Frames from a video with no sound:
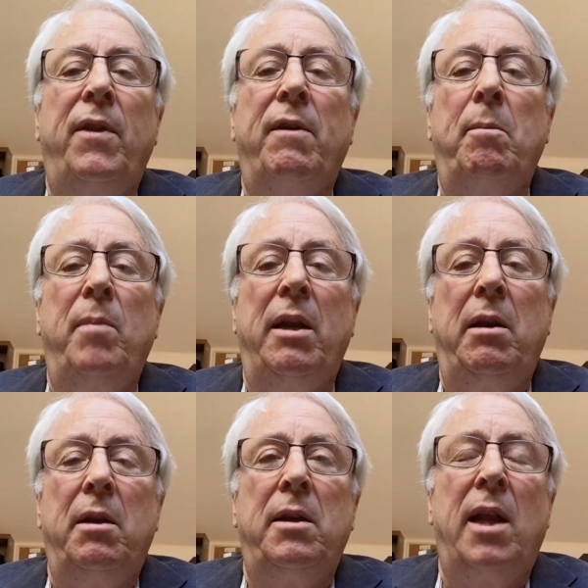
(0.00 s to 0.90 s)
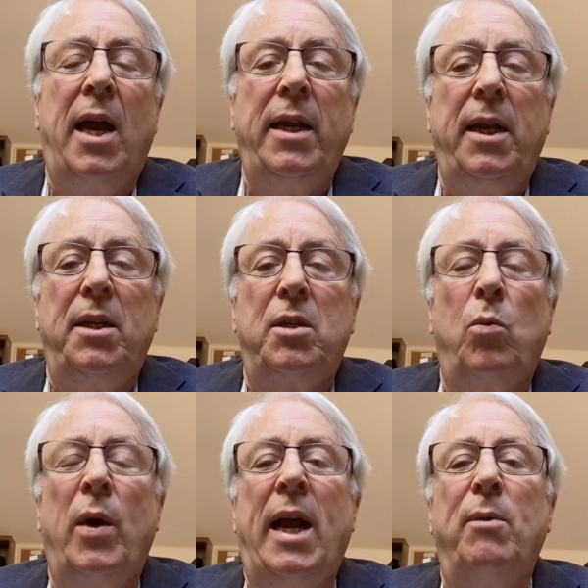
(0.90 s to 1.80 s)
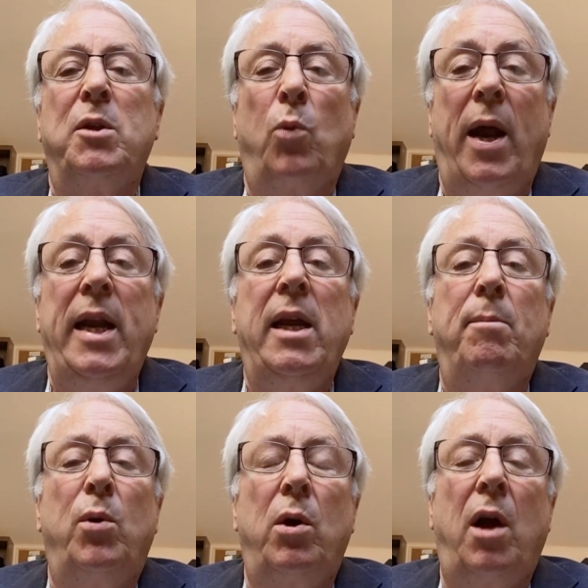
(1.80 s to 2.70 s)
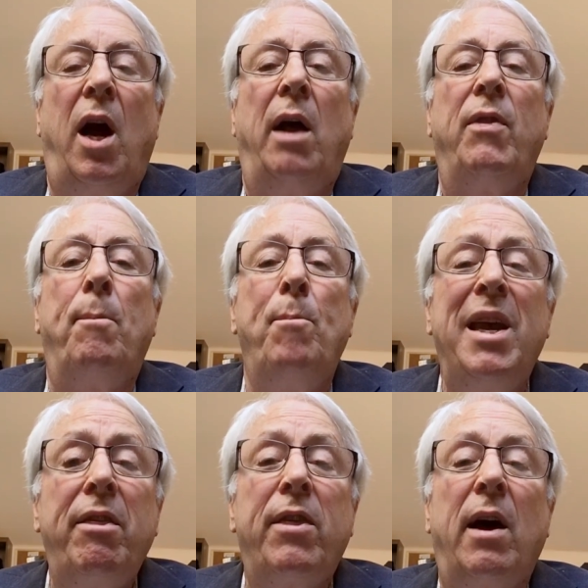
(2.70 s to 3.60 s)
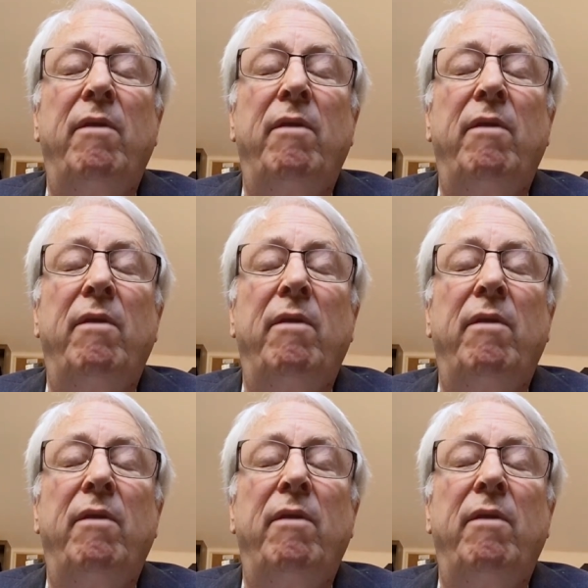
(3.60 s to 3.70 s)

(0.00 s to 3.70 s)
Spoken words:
in the mid-90s, when I was writing a book on the myth